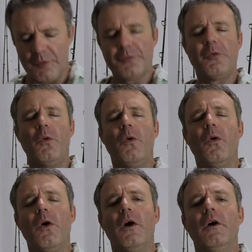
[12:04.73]

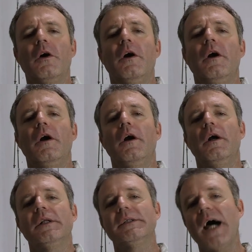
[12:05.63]
for
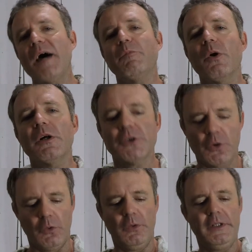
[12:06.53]
topwater
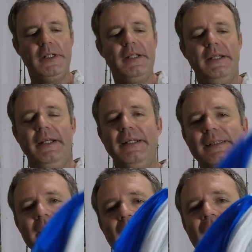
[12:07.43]
trolling
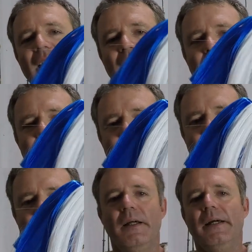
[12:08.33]
is an Ilander.
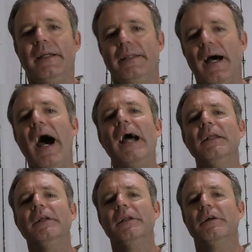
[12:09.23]
The
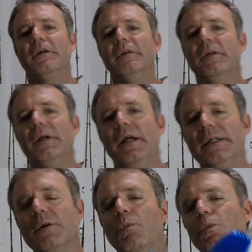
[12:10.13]
Ilander
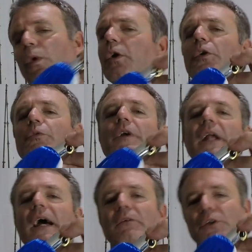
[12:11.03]
is a
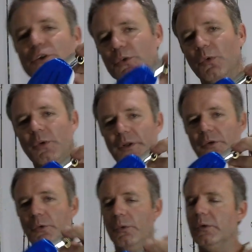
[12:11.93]
world-renowned
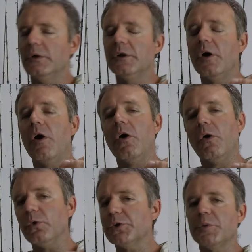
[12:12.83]
trolling lure.
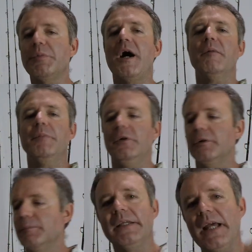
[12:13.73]
Ultra
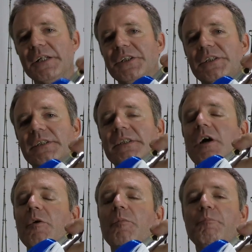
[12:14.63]
popular,
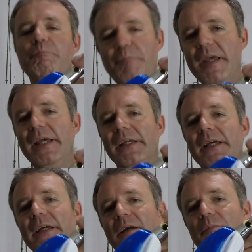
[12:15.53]
catches big
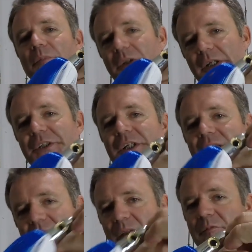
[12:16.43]
pelagic
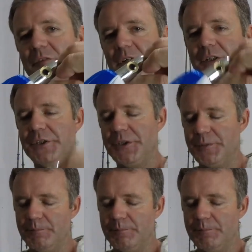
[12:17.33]
game fish.